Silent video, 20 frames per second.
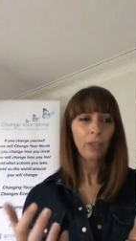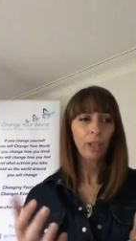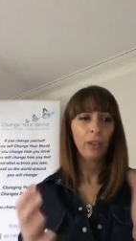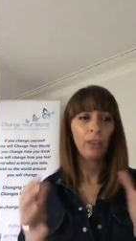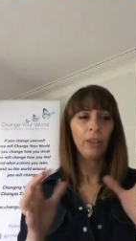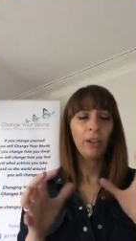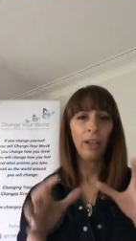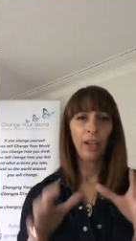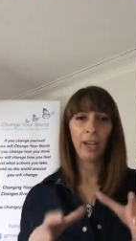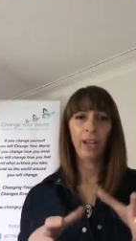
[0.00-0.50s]

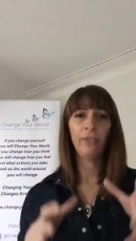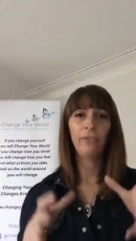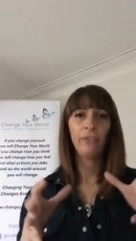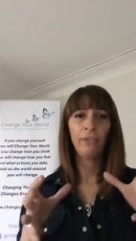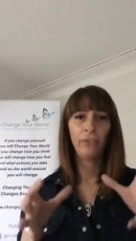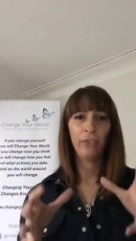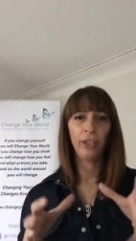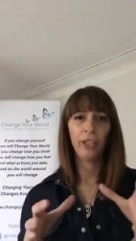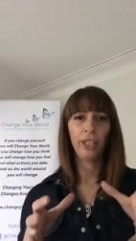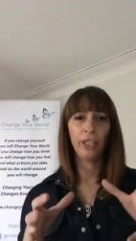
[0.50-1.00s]
that
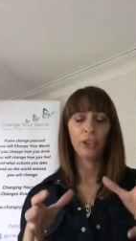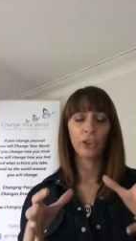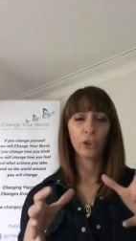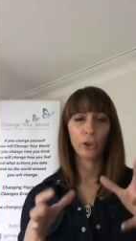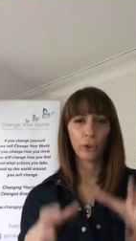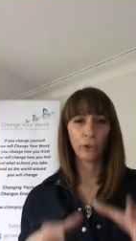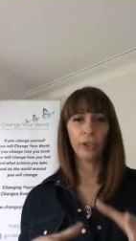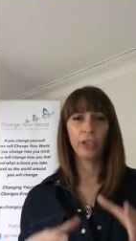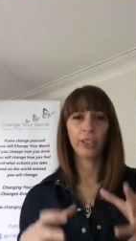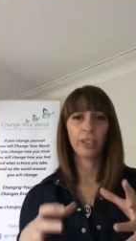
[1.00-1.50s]
every
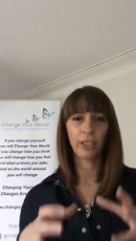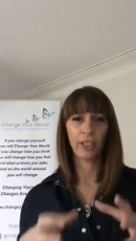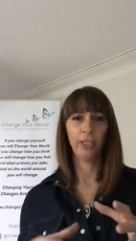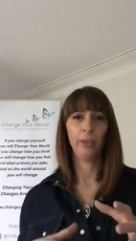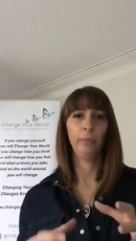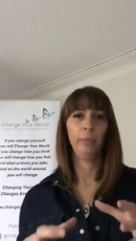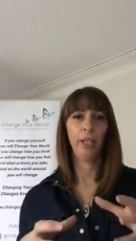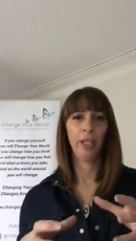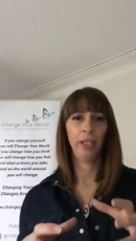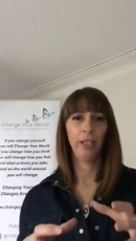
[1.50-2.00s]
choice i
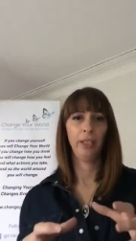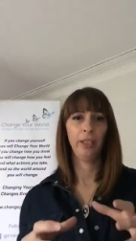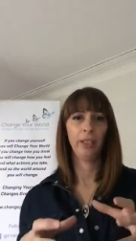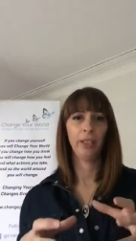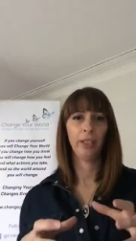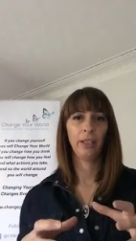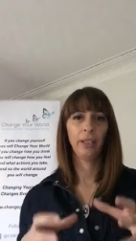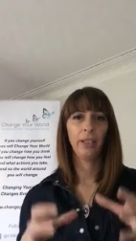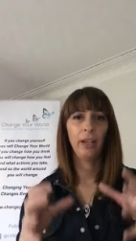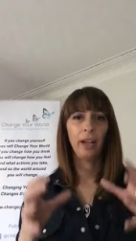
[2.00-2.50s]

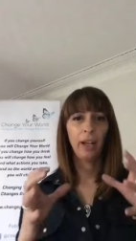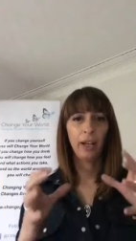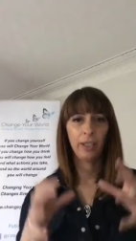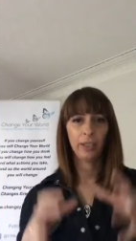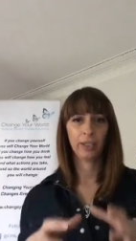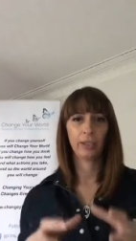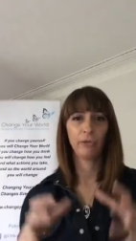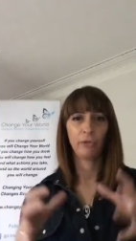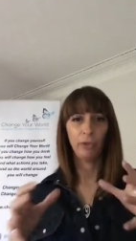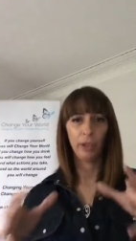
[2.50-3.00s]
make
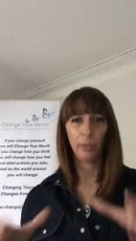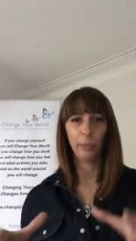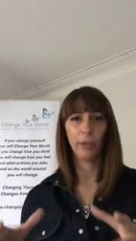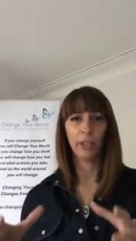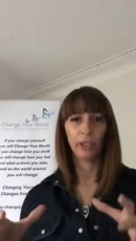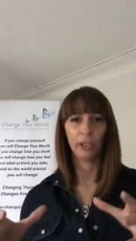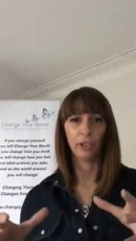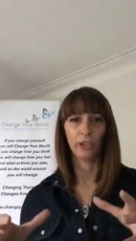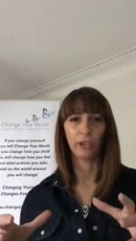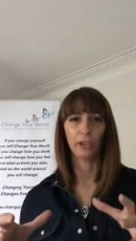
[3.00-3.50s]
has a
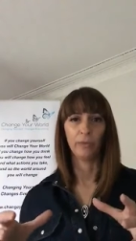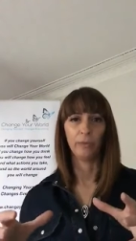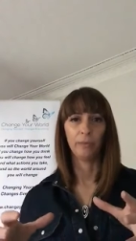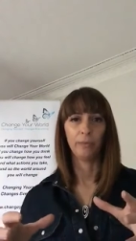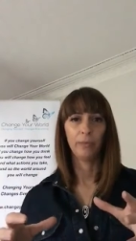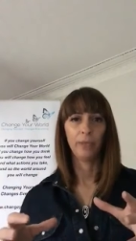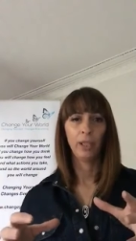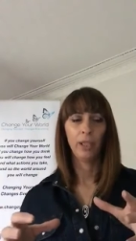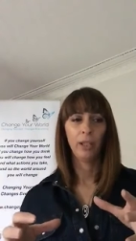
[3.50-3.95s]
repercussion.